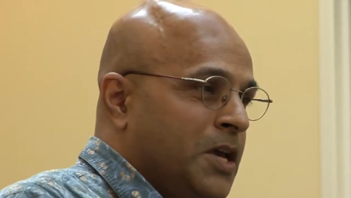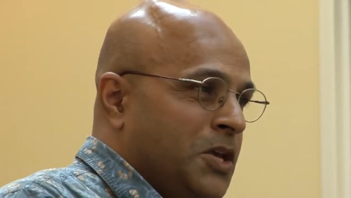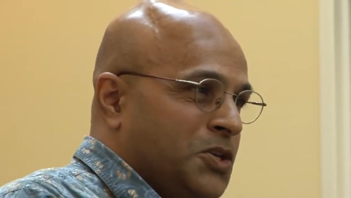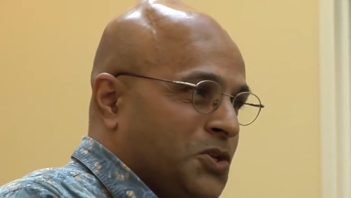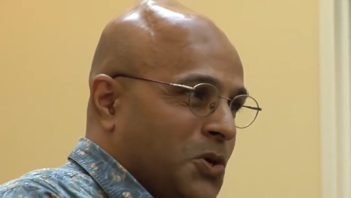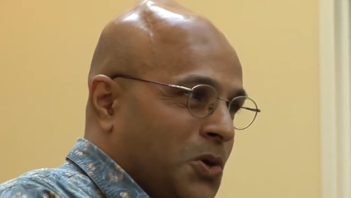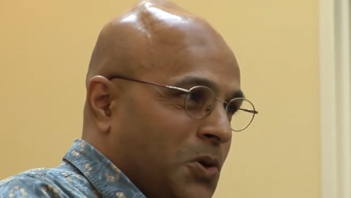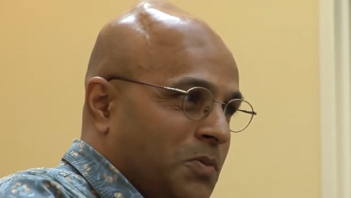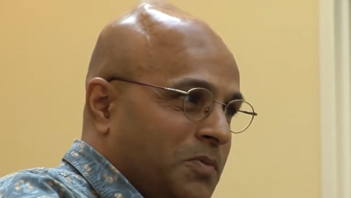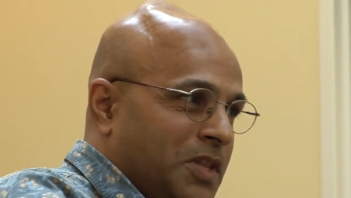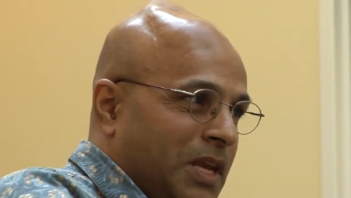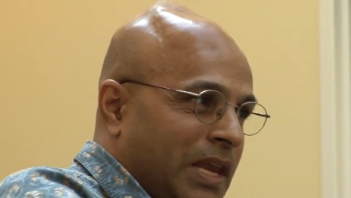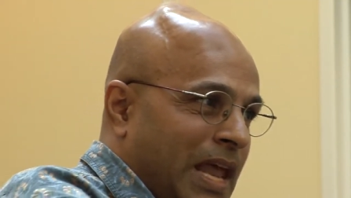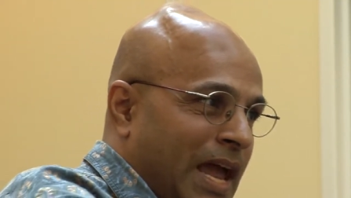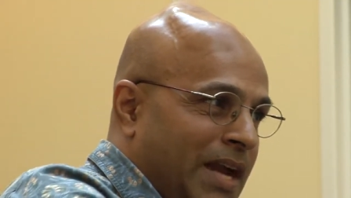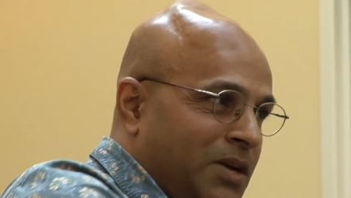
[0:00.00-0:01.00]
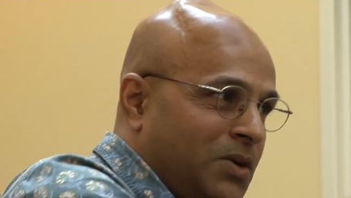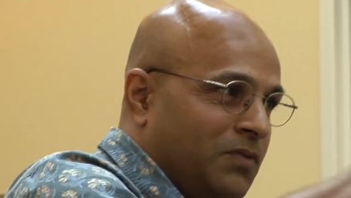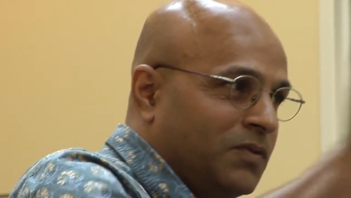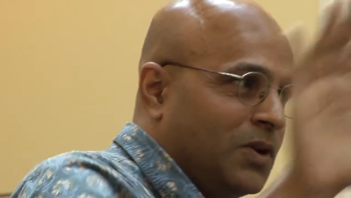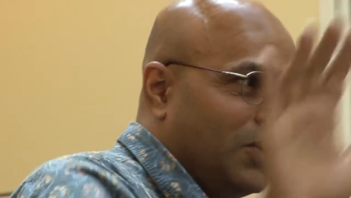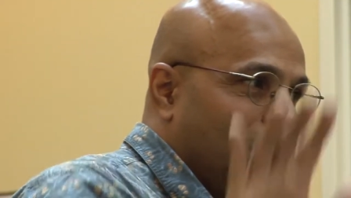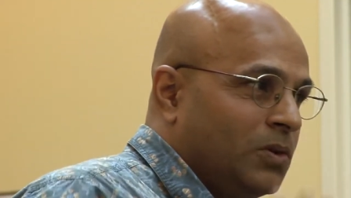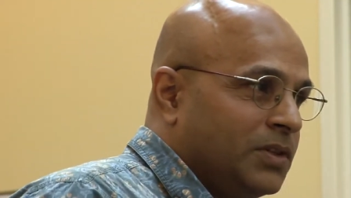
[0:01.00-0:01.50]
So the land of
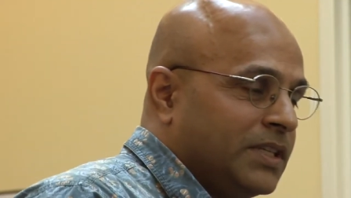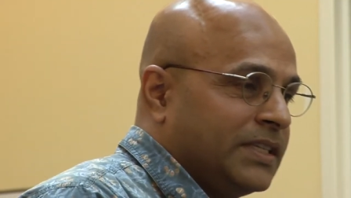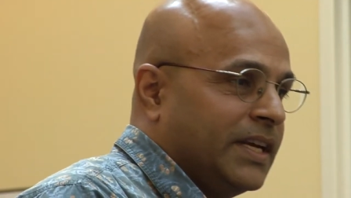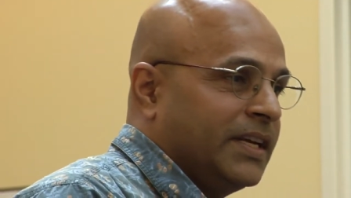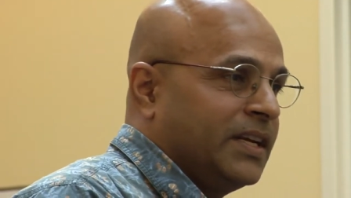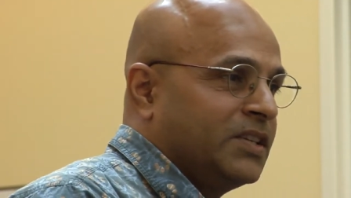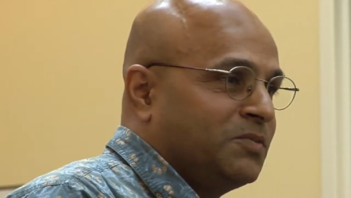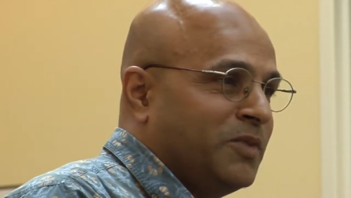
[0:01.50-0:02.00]
the whole state has